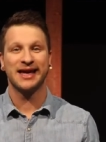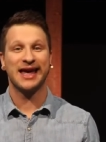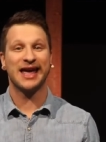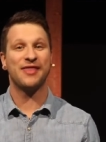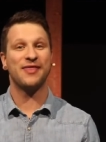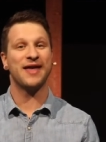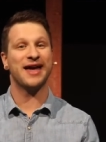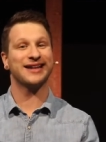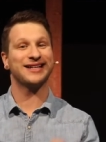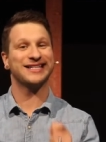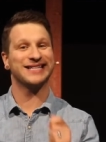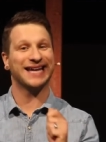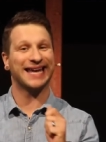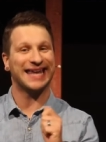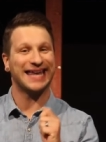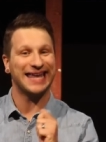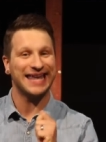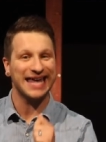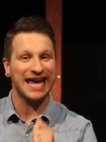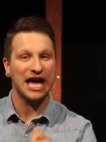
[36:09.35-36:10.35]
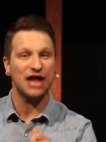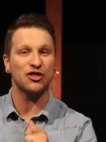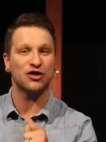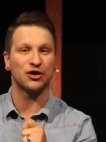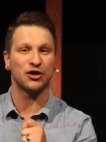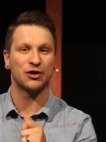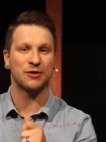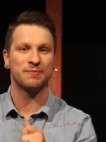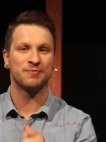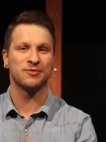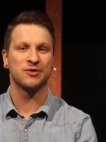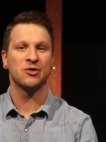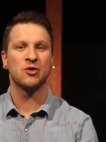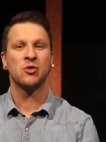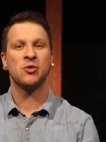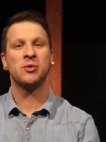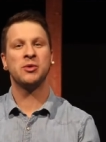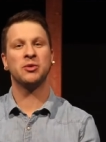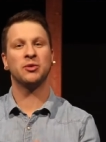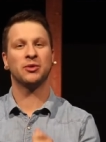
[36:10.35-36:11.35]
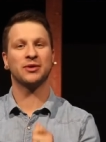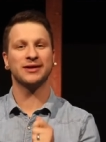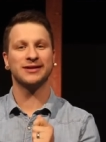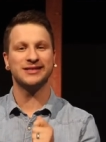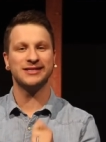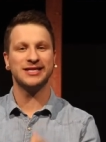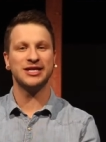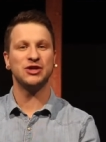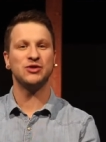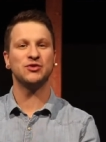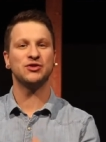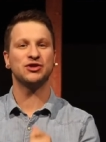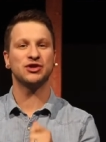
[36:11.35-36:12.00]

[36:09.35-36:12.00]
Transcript: and that together we will continue